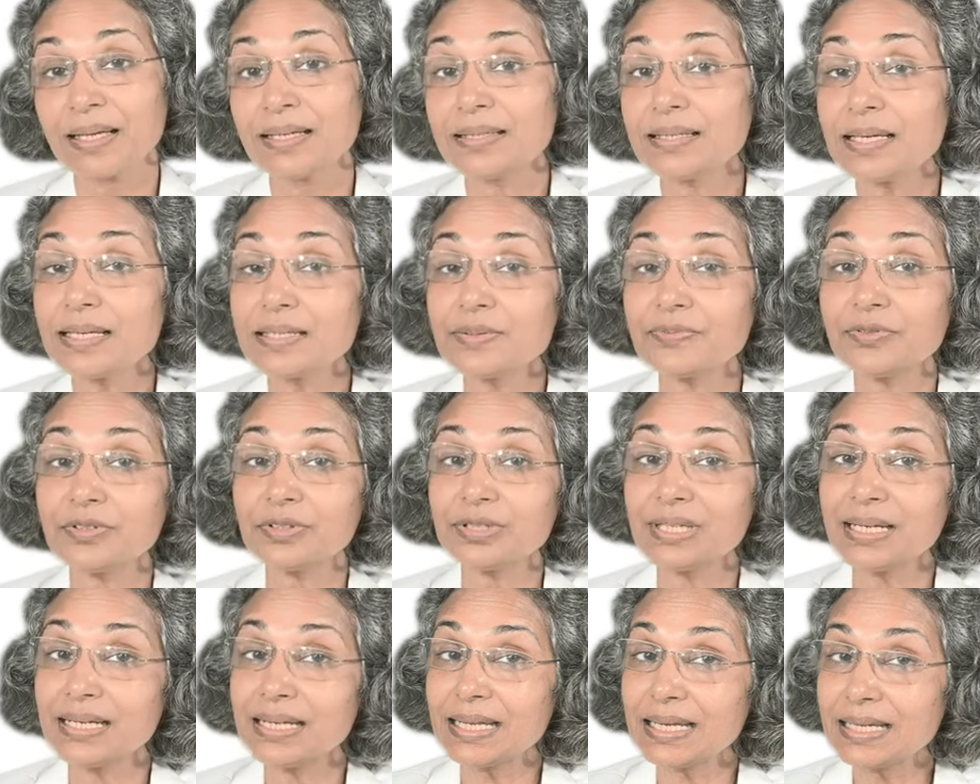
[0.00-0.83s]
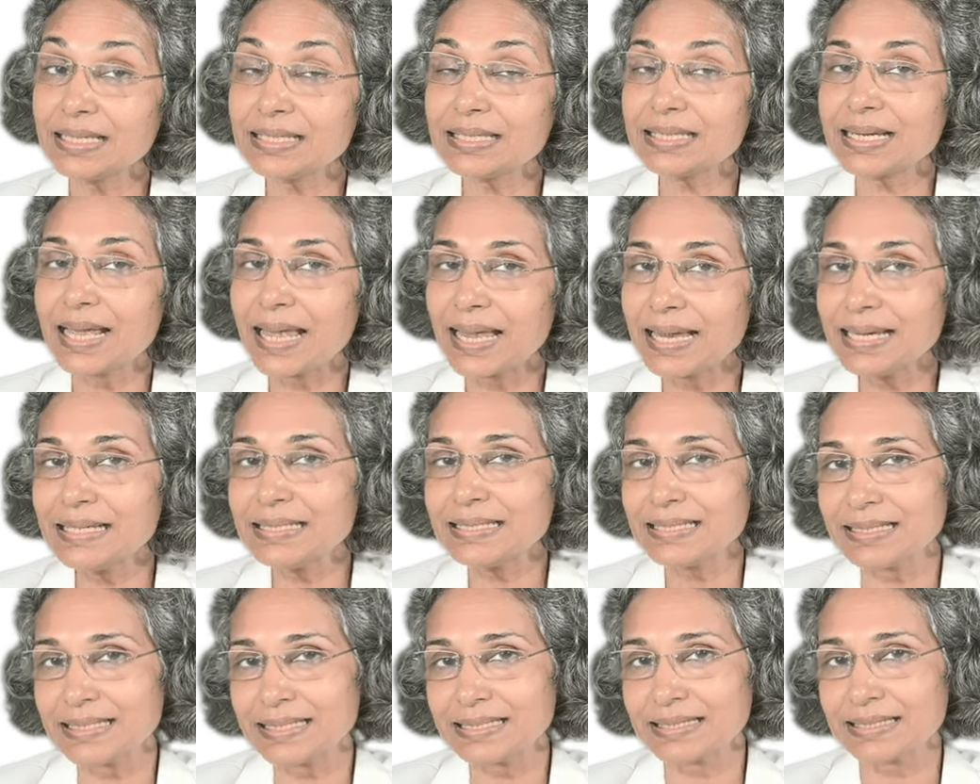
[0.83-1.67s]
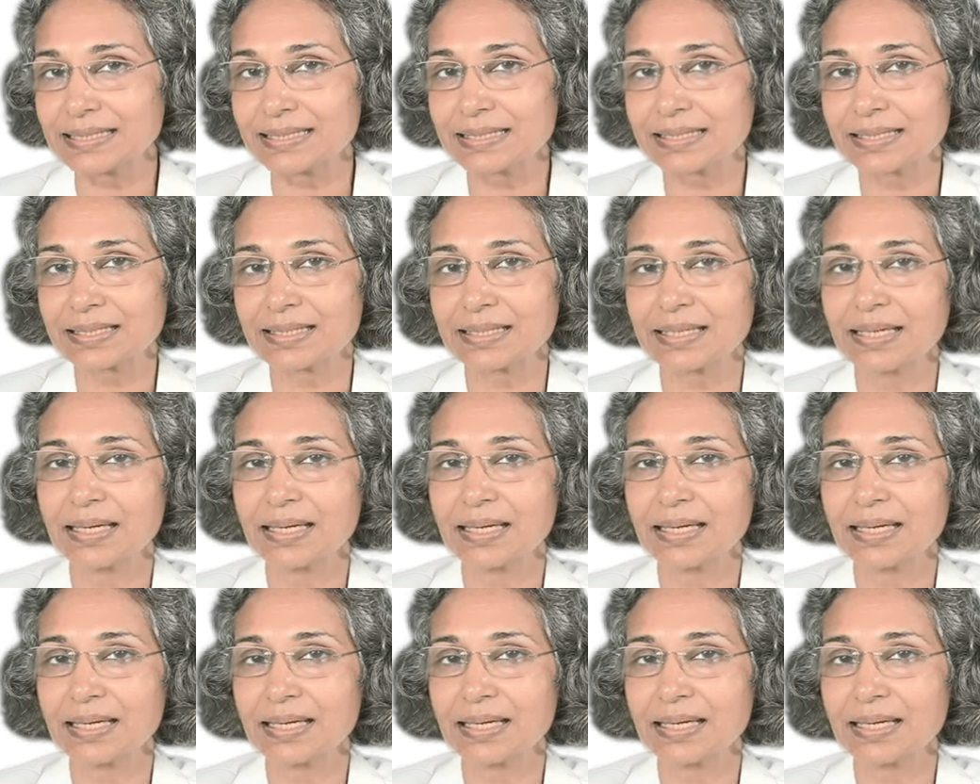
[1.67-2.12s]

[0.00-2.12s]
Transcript: thus for the last 8 years,